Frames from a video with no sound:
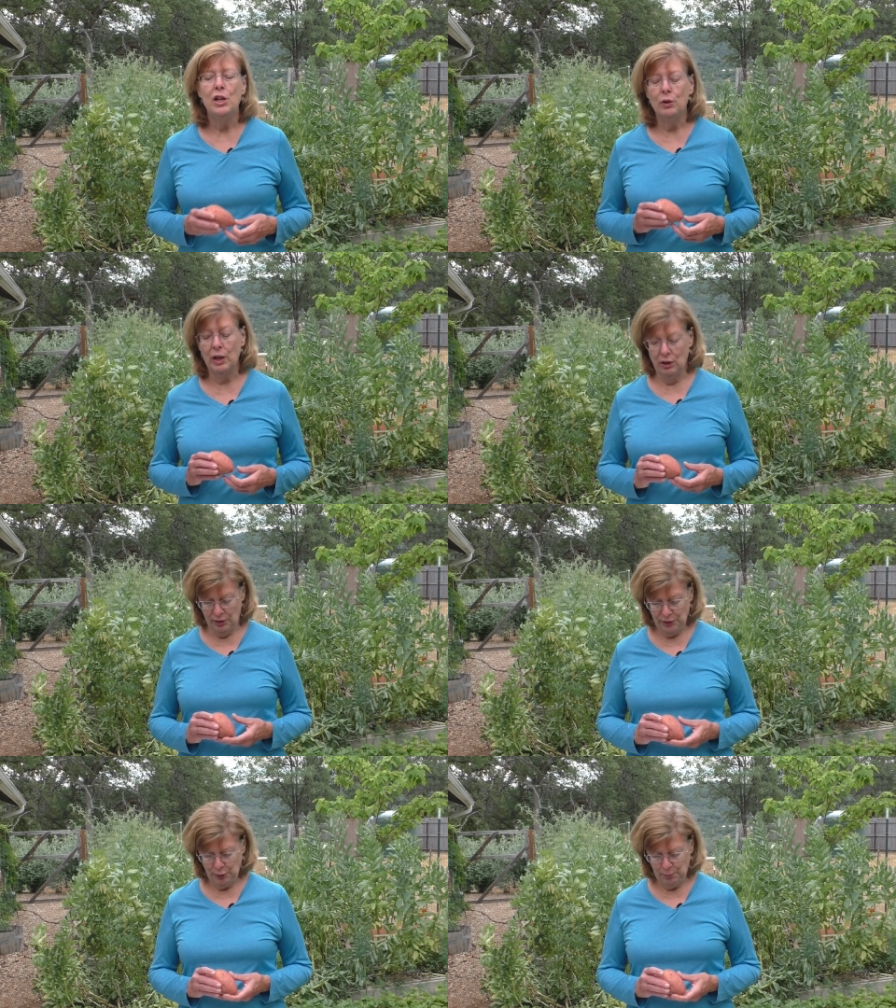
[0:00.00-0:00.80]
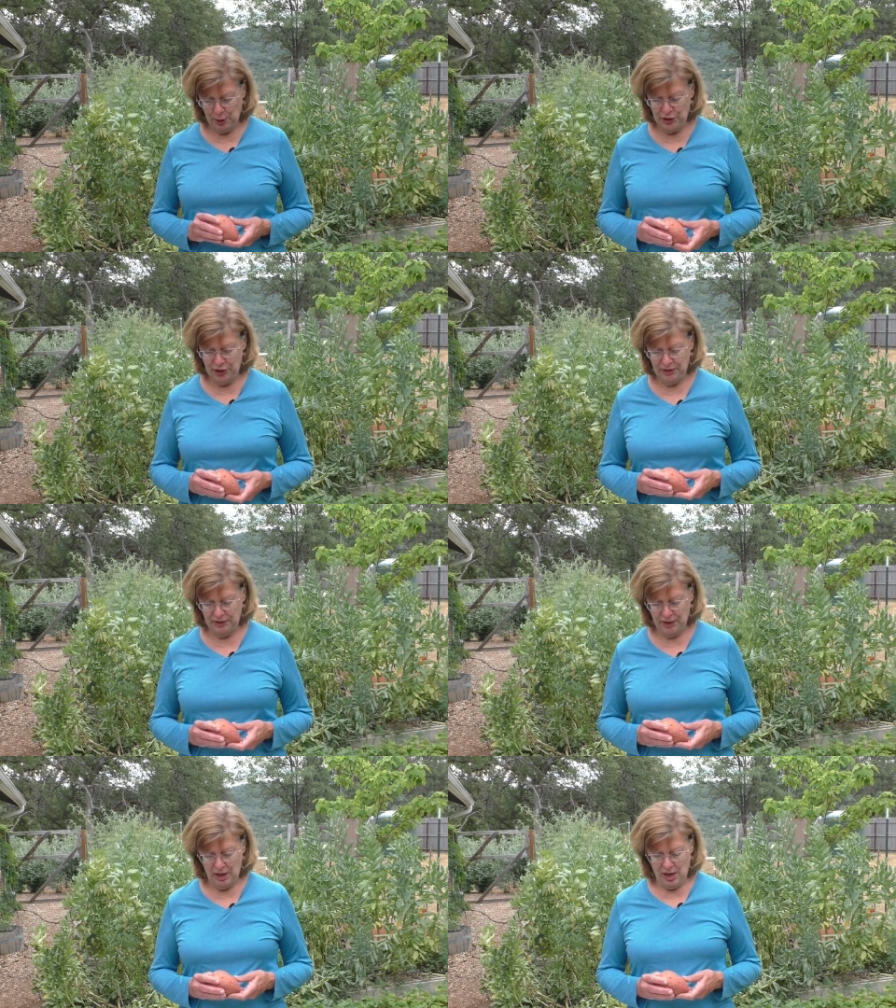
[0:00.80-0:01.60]
You can also
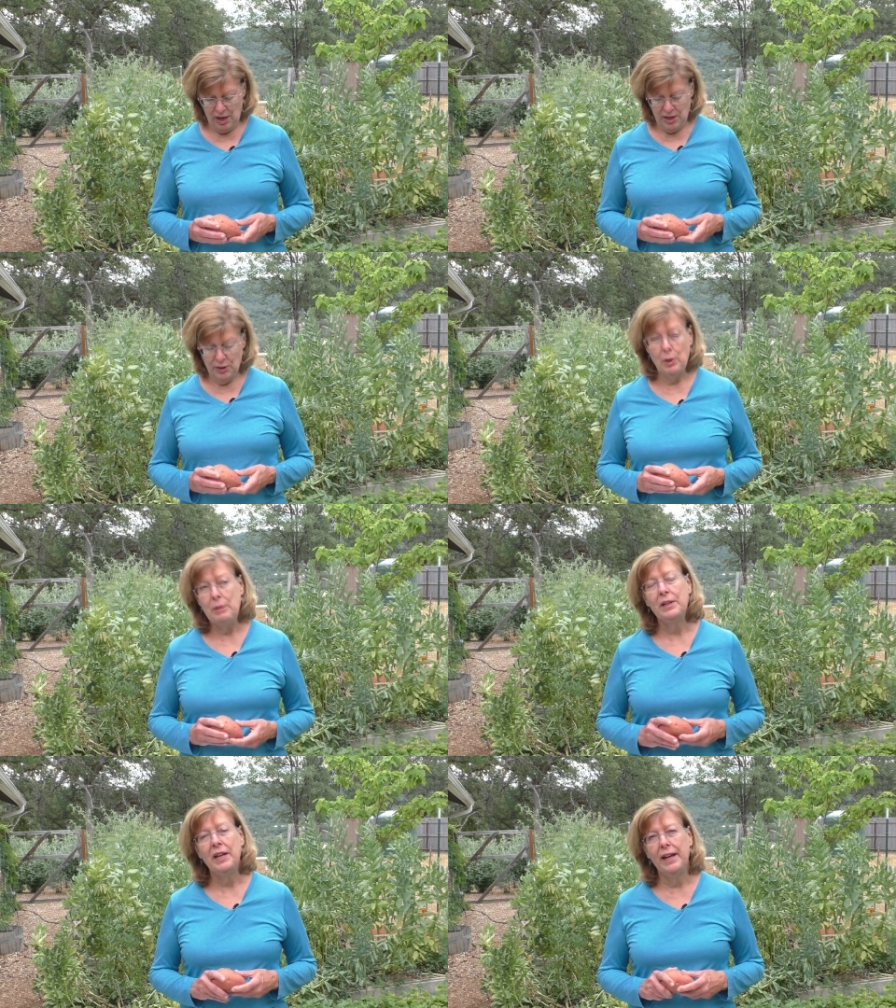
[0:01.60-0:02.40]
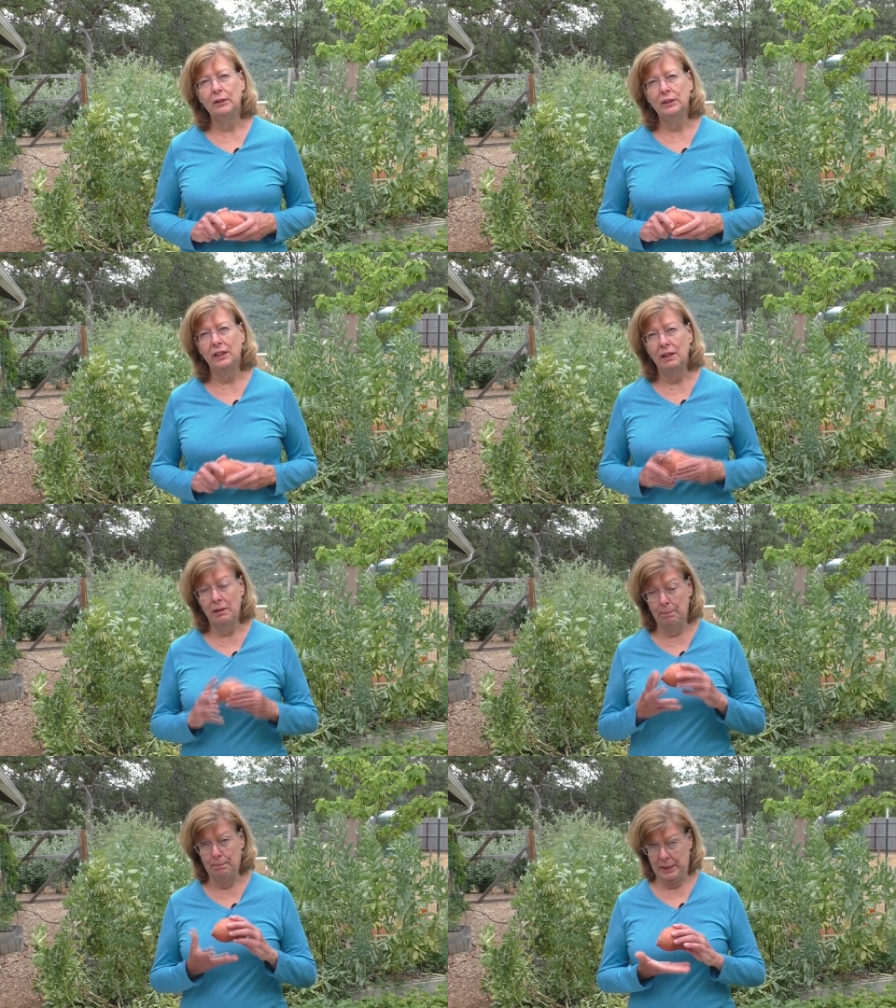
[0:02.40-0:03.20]
purchase sweet potatoes,
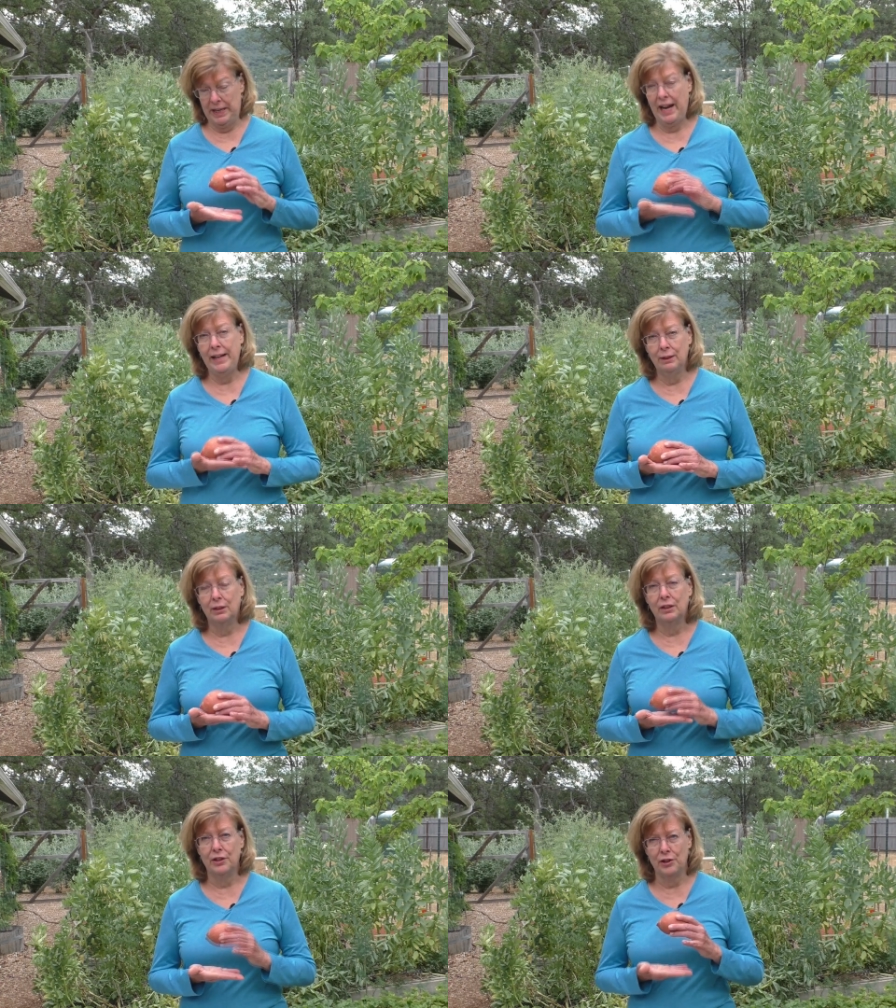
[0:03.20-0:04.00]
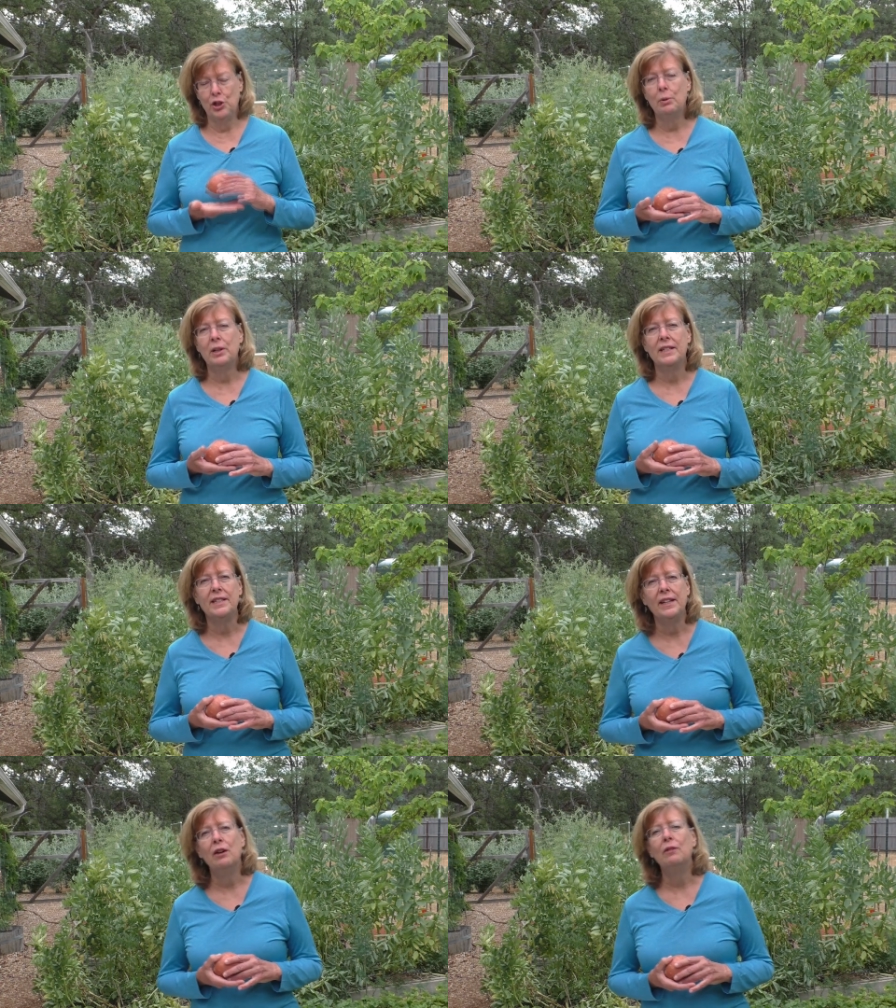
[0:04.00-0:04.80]
the potato or the tuber
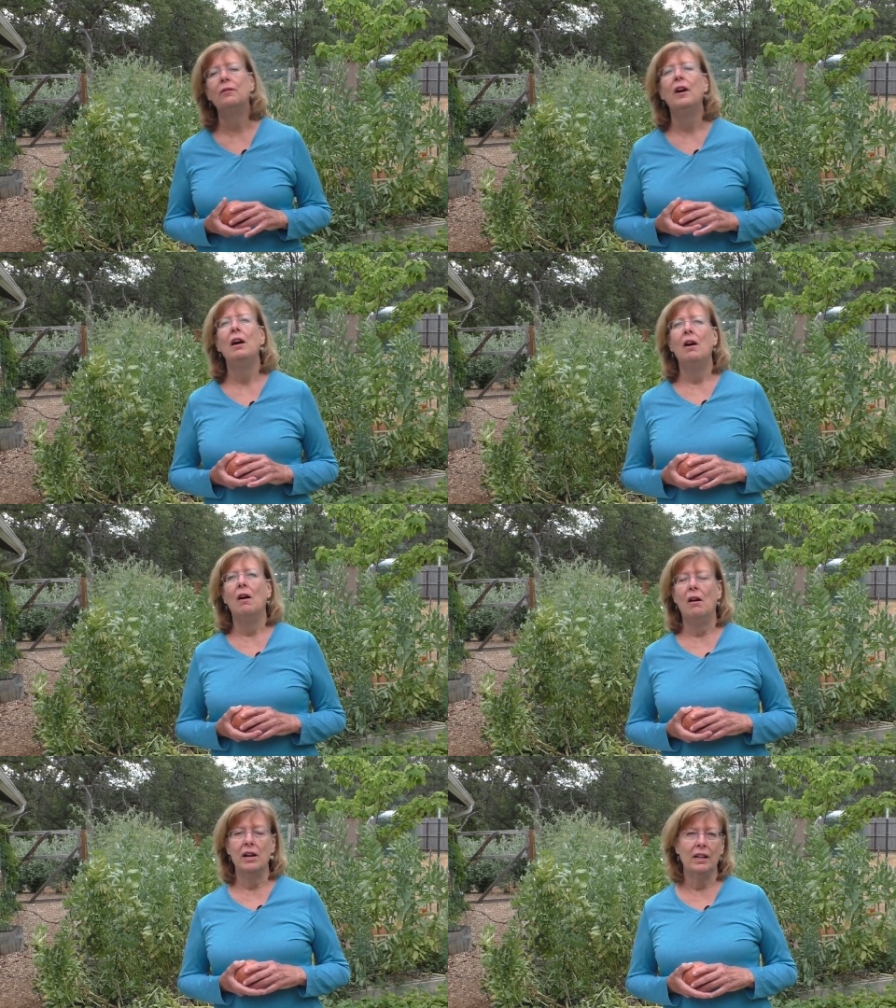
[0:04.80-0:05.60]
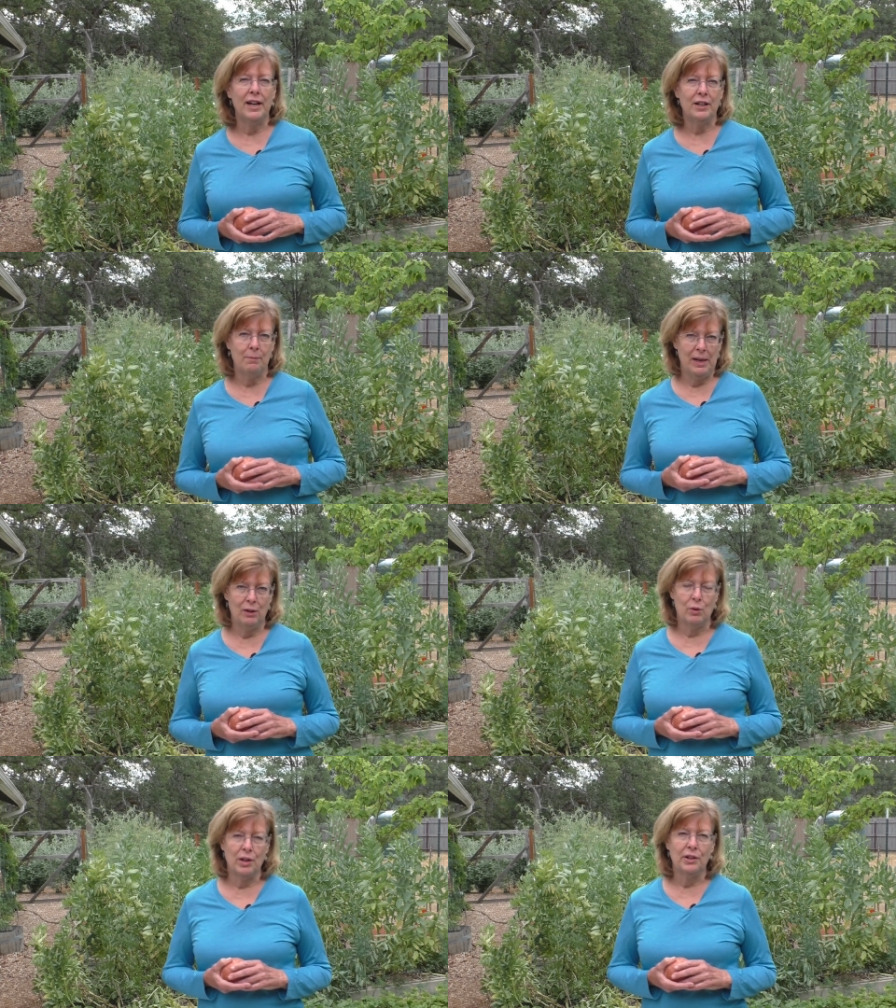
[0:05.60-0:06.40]
itself, online or
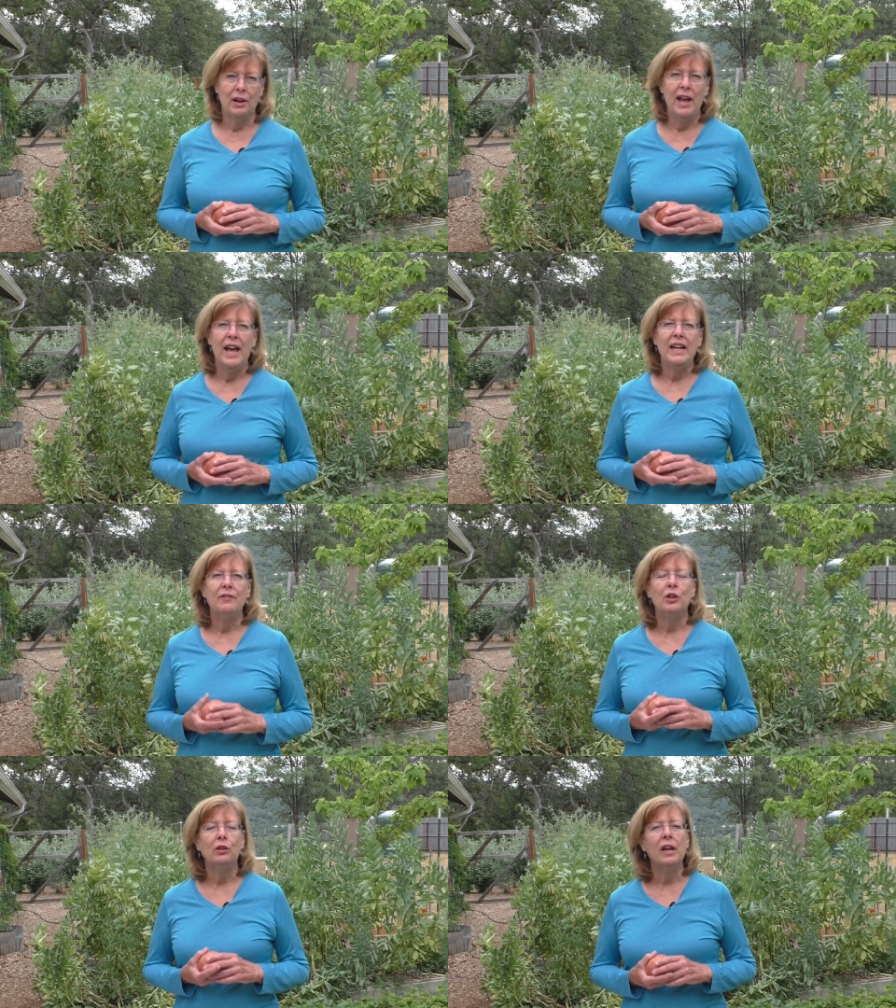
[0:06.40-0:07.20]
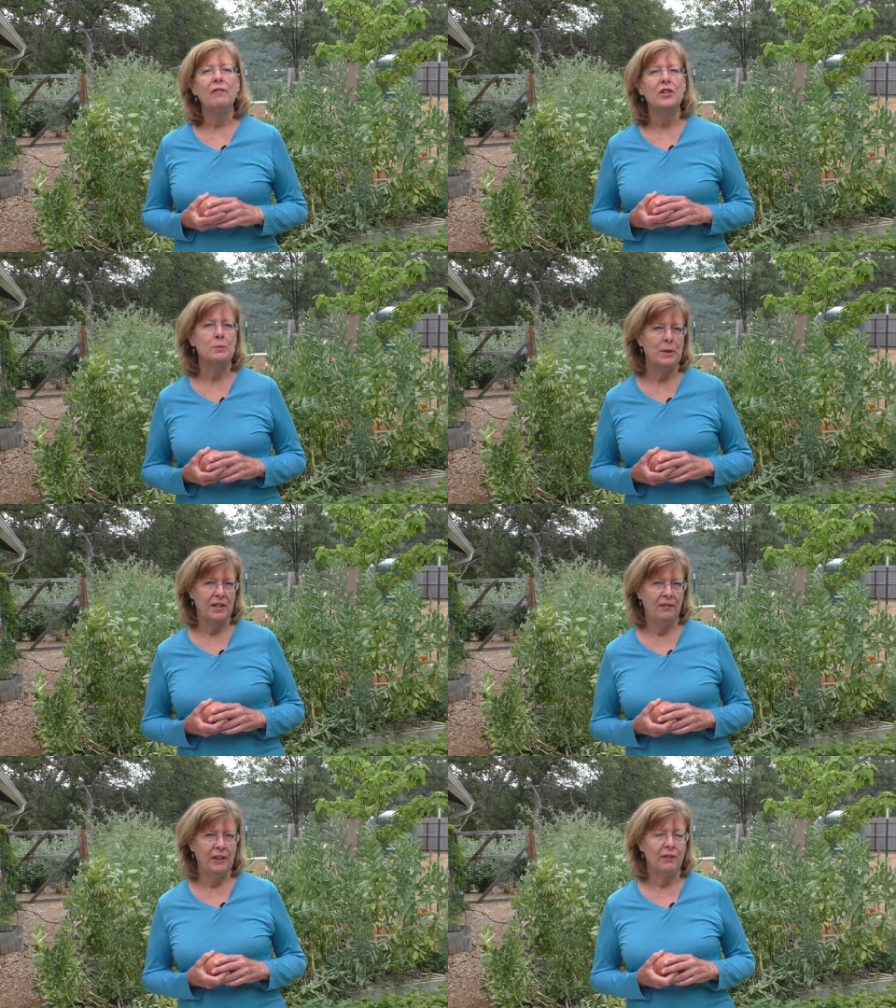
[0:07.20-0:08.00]
mail order, and if you're looking for specific